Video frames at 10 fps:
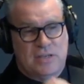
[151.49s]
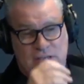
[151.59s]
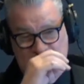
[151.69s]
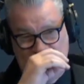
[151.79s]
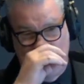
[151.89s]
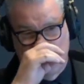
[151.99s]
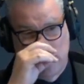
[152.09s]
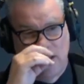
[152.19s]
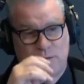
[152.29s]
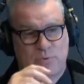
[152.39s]
is now
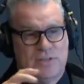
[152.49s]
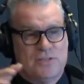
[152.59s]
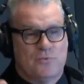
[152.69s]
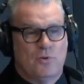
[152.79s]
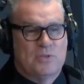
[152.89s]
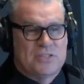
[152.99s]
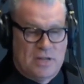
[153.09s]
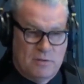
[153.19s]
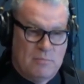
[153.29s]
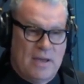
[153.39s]
together with his former
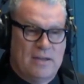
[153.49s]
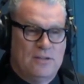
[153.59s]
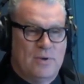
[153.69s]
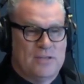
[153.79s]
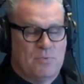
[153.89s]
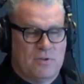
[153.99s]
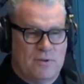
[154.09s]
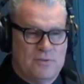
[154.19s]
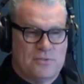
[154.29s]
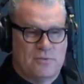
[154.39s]
stuntman, who has one of
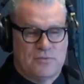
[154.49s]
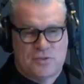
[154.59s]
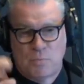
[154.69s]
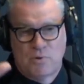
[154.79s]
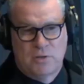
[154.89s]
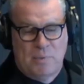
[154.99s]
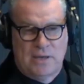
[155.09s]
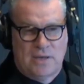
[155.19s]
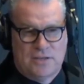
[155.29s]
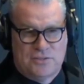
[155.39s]
those sort of smoking a
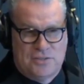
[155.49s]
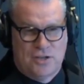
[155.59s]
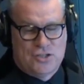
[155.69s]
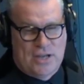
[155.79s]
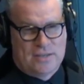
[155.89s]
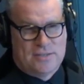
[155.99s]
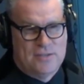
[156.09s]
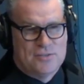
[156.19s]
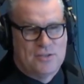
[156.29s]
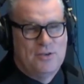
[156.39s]
pancake Dutch
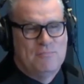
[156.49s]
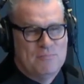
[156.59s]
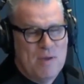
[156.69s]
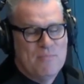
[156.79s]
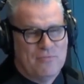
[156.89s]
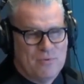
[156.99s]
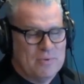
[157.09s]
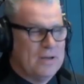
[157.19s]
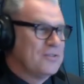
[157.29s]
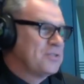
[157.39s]
accents that you remember
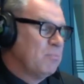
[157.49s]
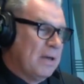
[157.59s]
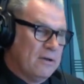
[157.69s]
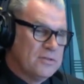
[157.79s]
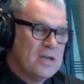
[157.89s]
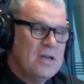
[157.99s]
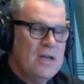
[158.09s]
from Austin Powers.